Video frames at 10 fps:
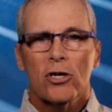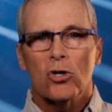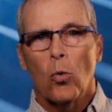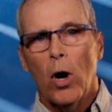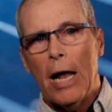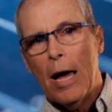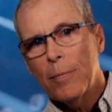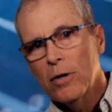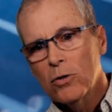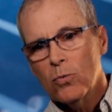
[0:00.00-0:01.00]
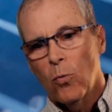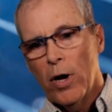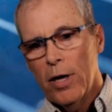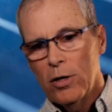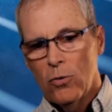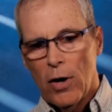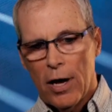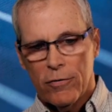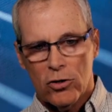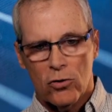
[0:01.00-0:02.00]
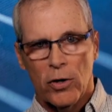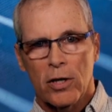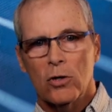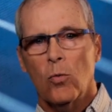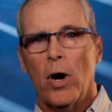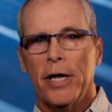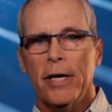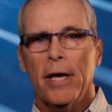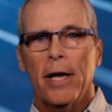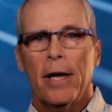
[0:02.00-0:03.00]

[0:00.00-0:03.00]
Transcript: So what happens when you have a string of 20